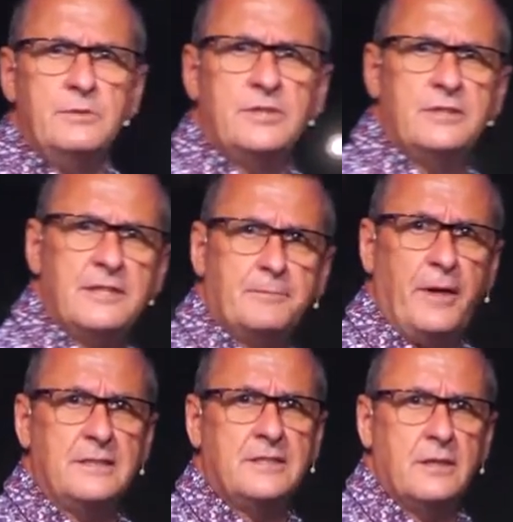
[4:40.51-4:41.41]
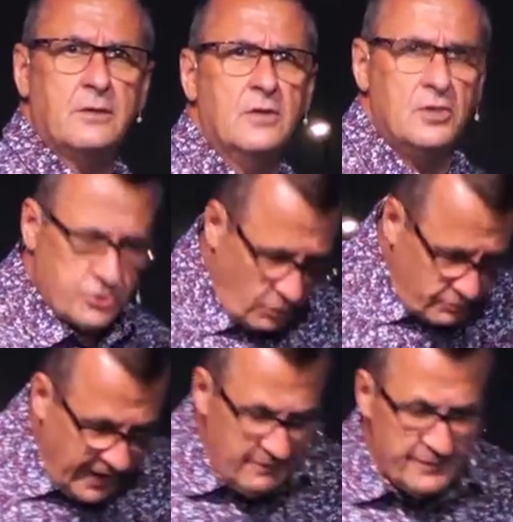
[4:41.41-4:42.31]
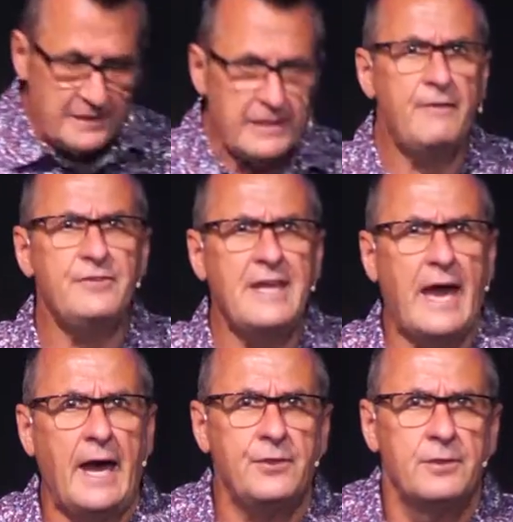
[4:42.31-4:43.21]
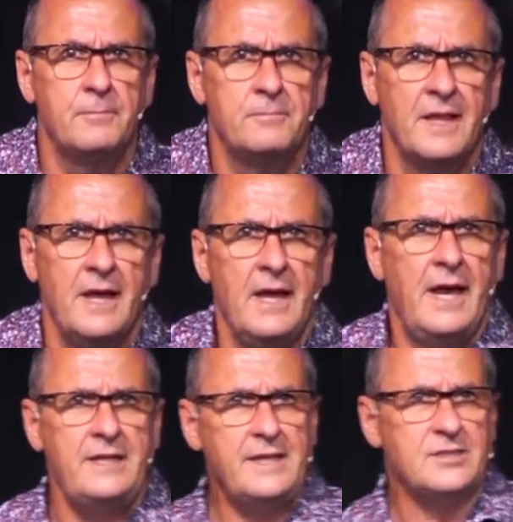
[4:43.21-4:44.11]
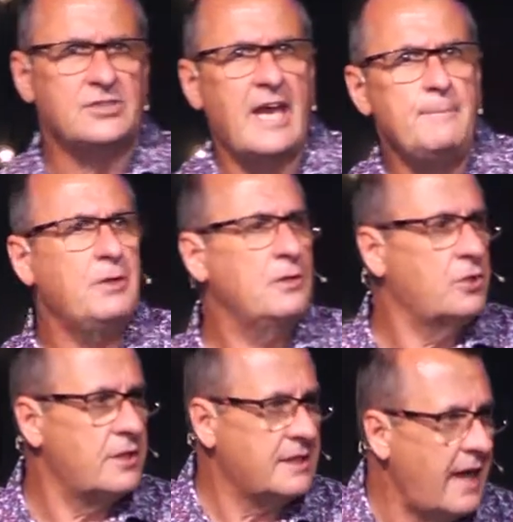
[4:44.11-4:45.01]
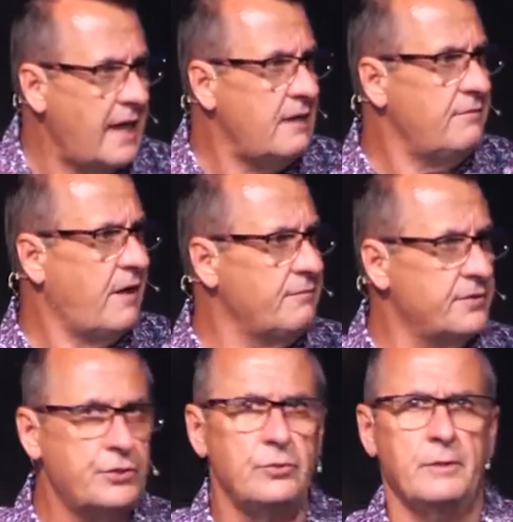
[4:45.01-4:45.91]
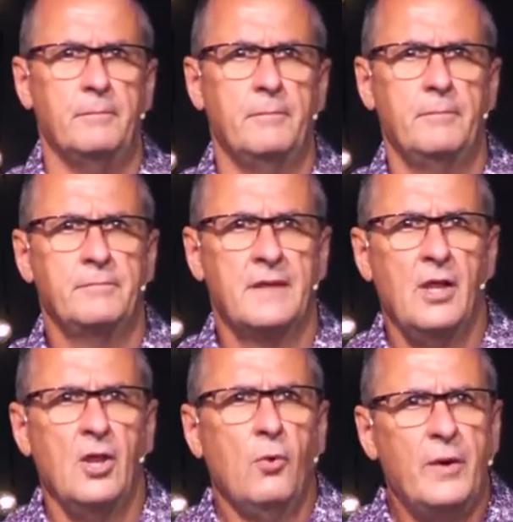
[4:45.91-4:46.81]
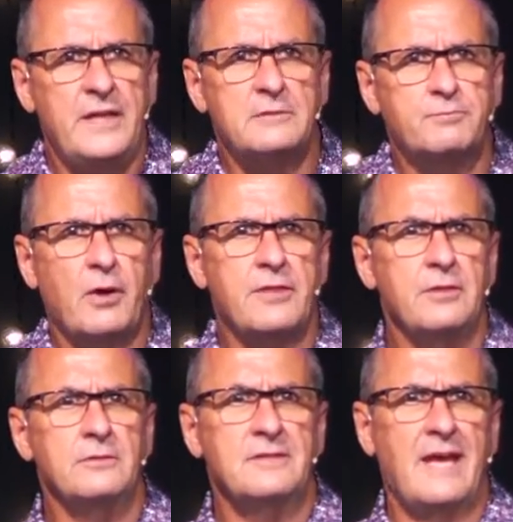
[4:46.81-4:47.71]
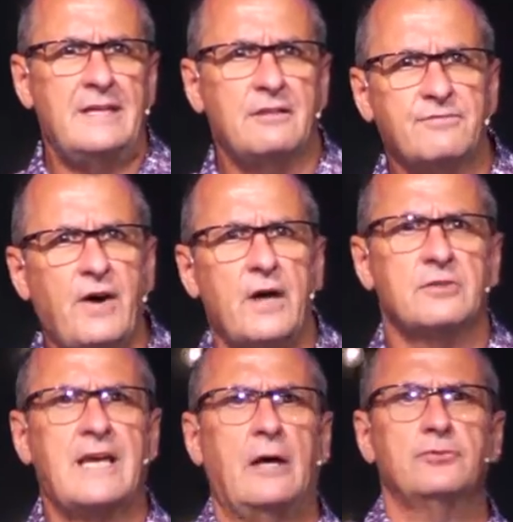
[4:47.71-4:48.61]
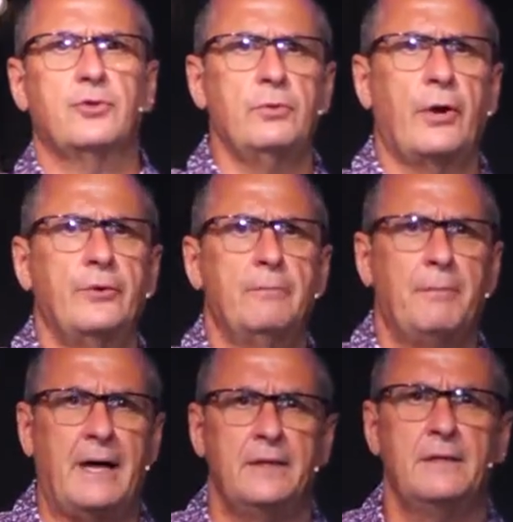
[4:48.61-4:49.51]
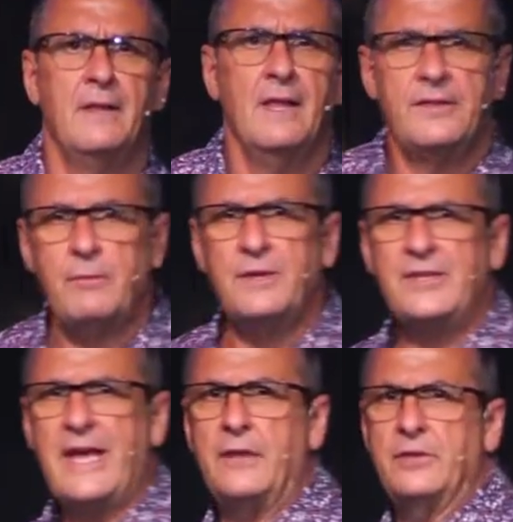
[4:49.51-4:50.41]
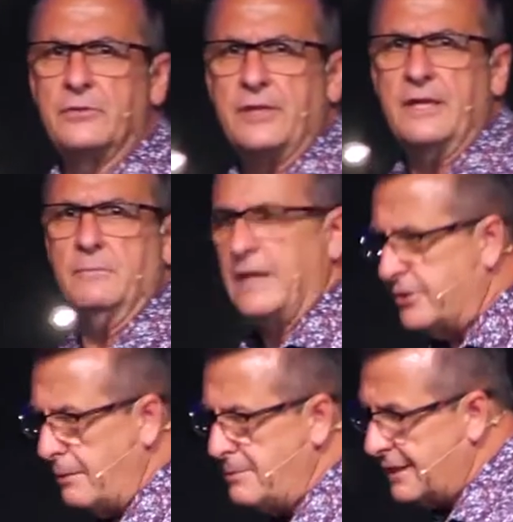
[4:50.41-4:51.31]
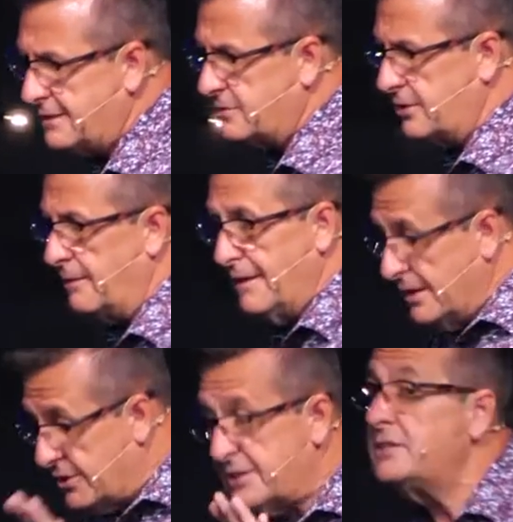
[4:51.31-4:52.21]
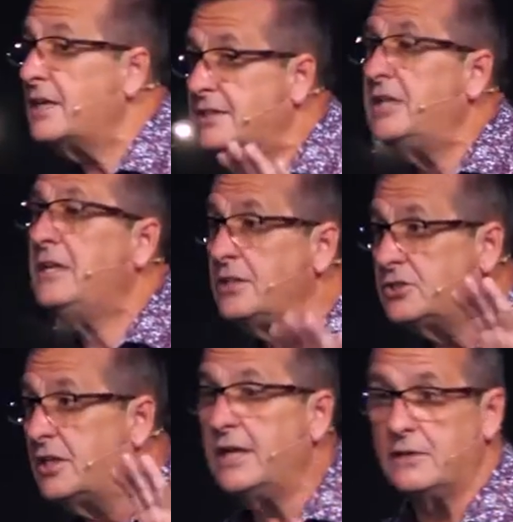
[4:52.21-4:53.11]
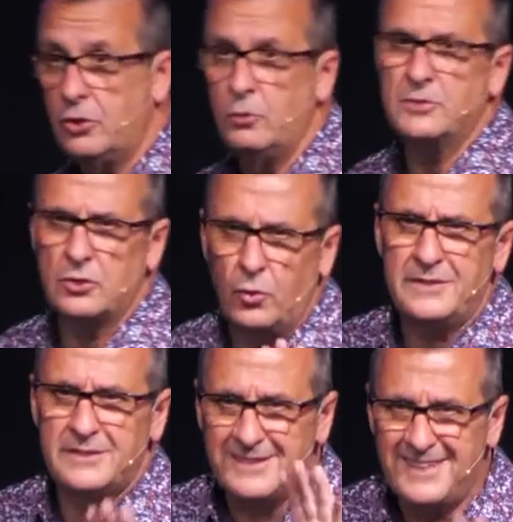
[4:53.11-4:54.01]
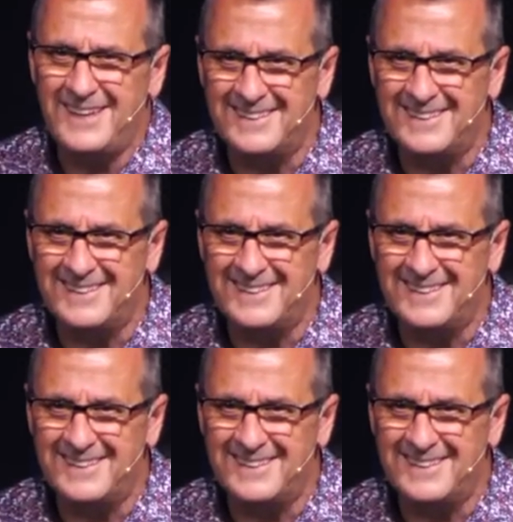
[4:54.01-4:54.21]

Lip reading: this place here. So David left Gath, and he escaped to the cave of Adullam. When his brothers and his father's household heard about it, they went down there to him. Now, let me get this to you. This is a teenage kid who was anointed king.